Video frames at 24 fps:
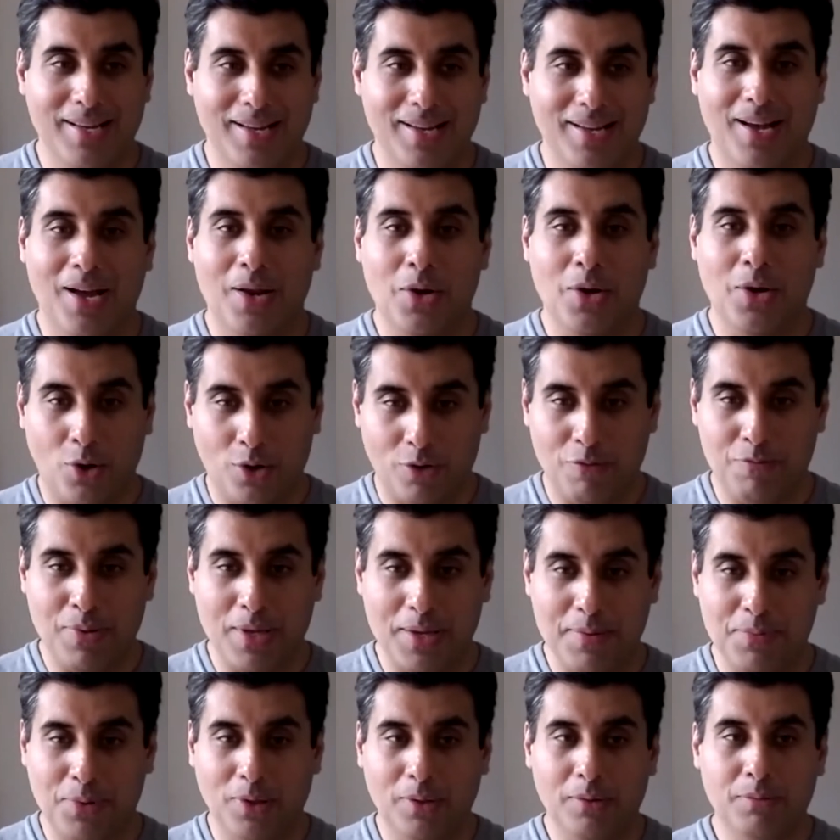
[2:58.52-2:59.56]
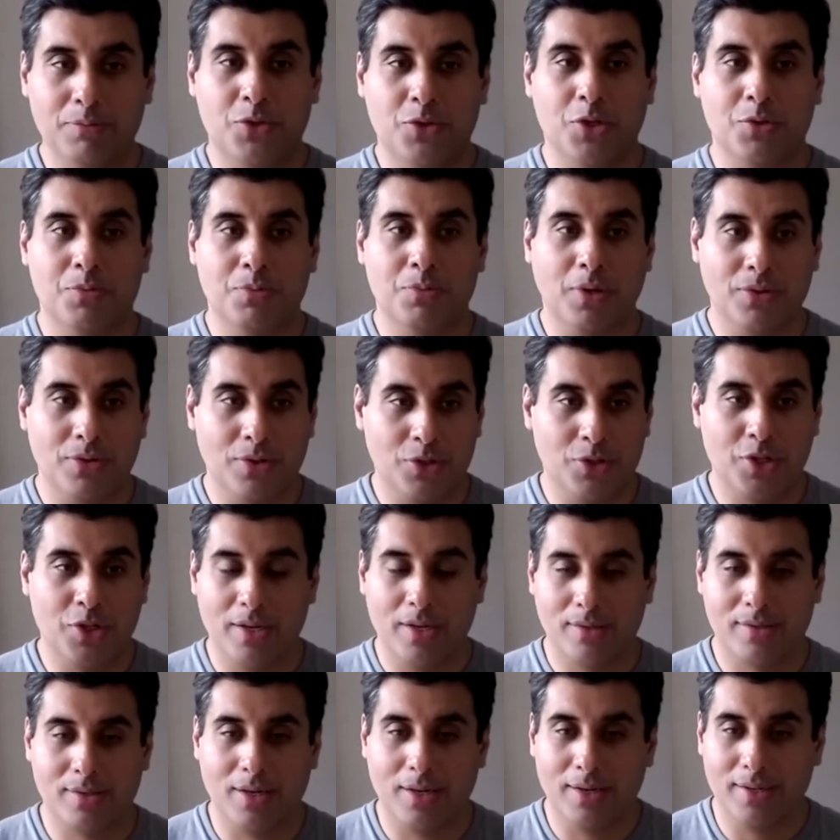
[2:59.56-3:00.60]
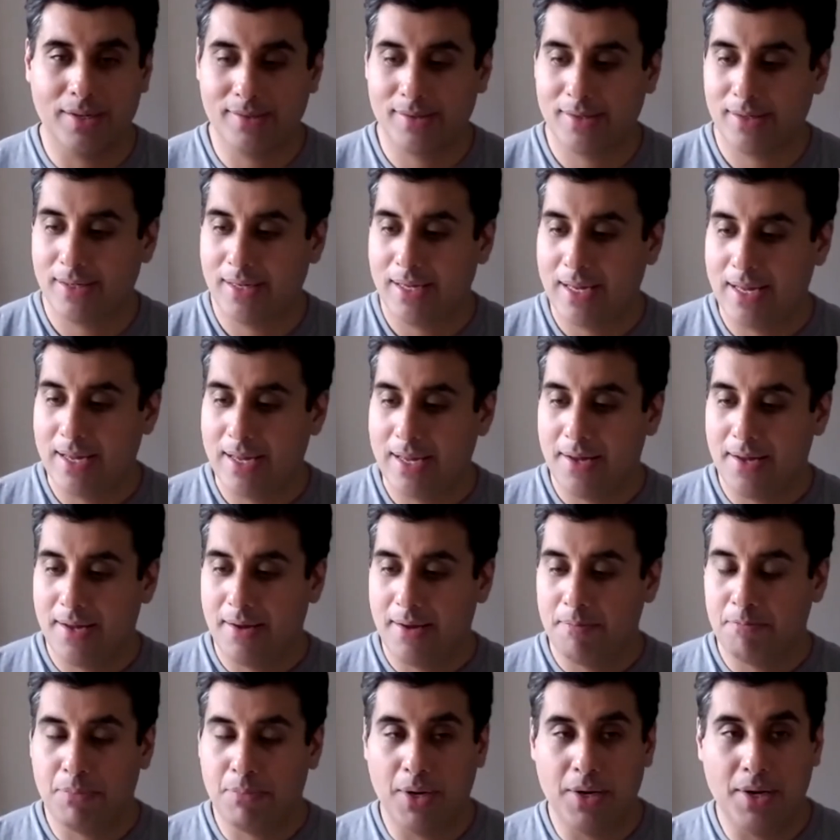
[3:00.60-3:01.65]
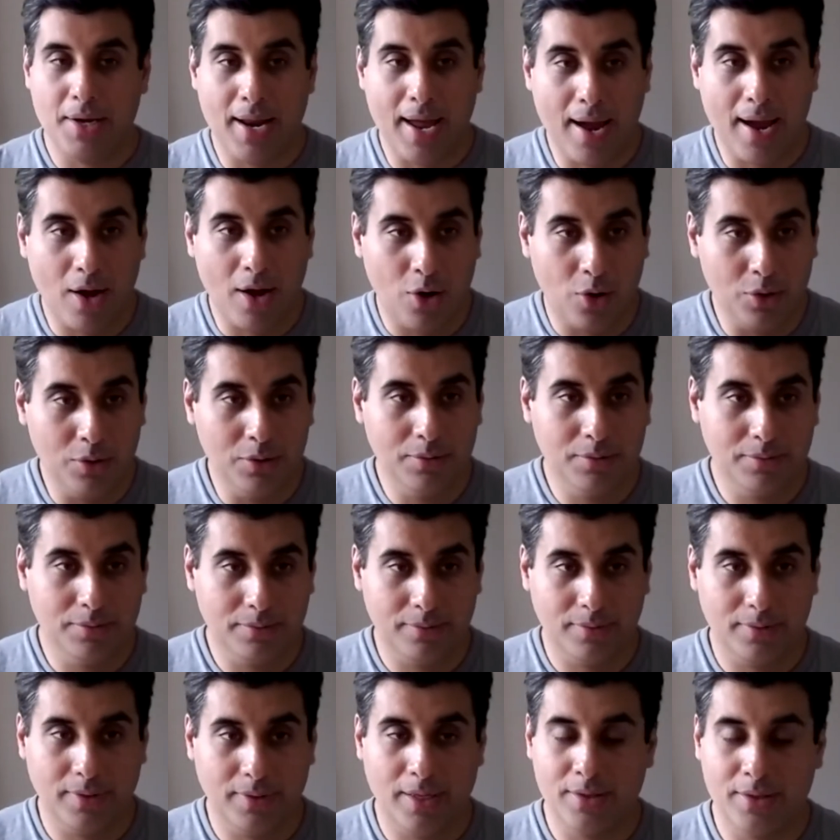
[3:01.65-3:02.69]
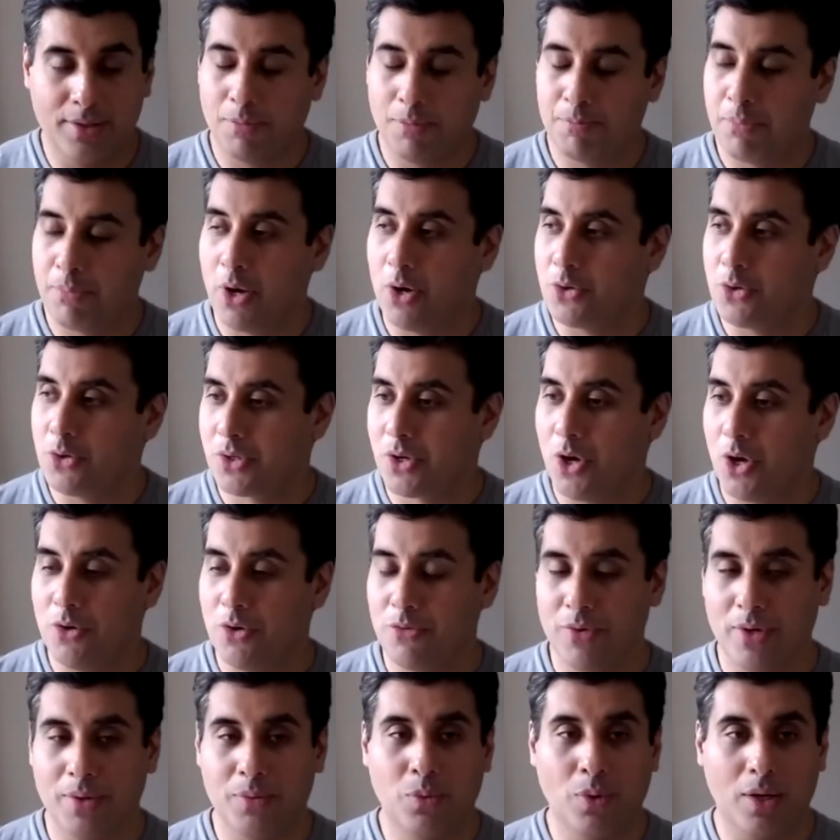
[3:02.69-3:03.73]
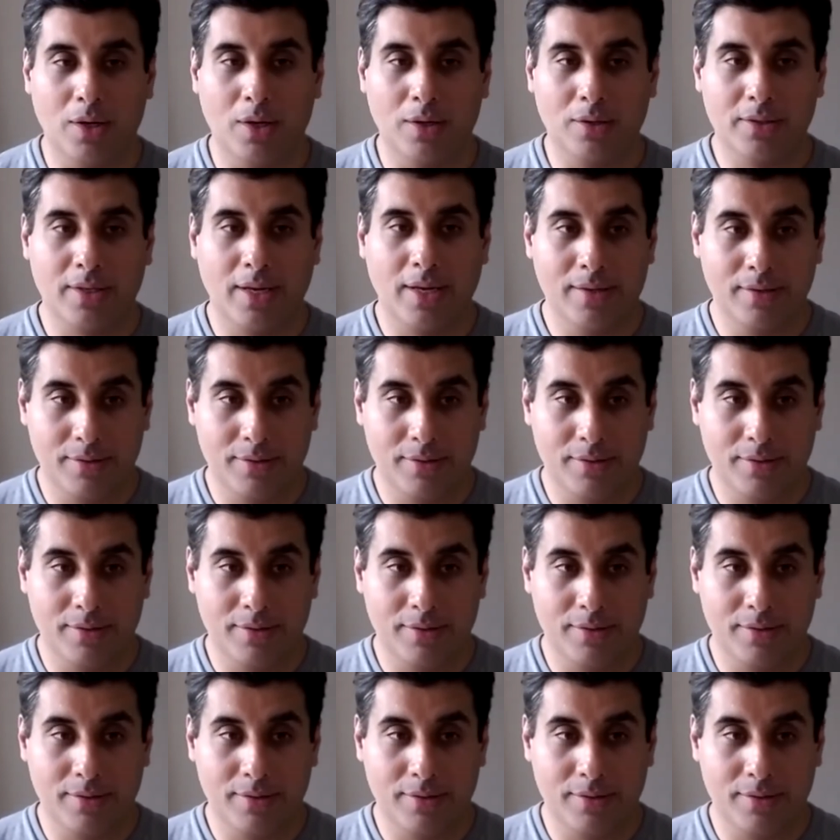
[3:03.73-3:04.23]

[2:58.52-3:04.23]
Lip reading: a lot of people just because of the sheer size. But now, in the post-COVID world, and